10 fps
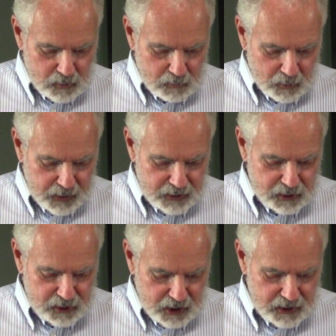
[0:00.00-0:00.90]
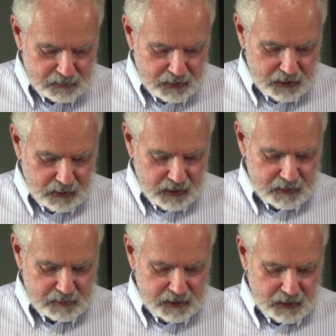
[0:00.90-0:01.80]
brings judgment on
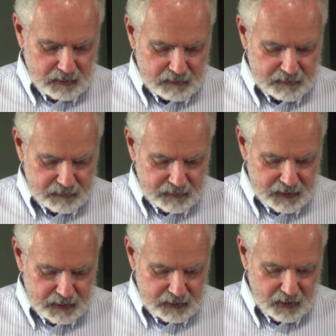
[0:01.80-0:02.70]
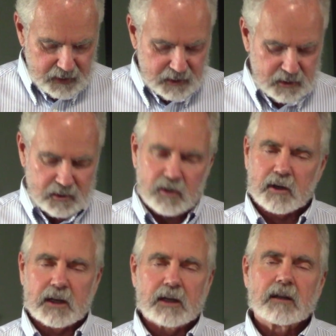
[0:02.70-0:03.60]
himself, not
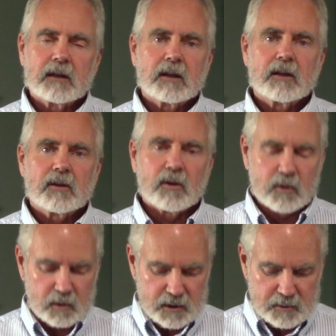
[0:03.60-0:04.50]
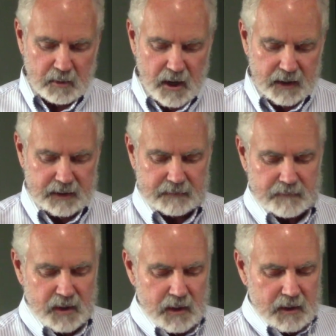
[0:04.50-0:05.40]
discerning the Lord's body.
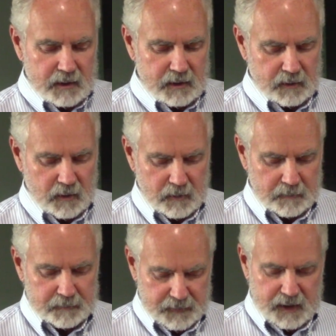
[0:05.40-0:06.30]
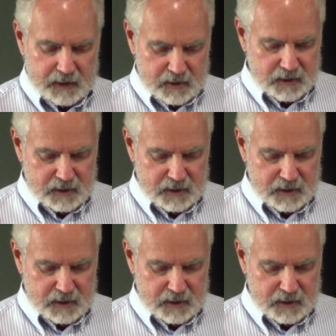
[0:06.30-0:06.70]
You know, it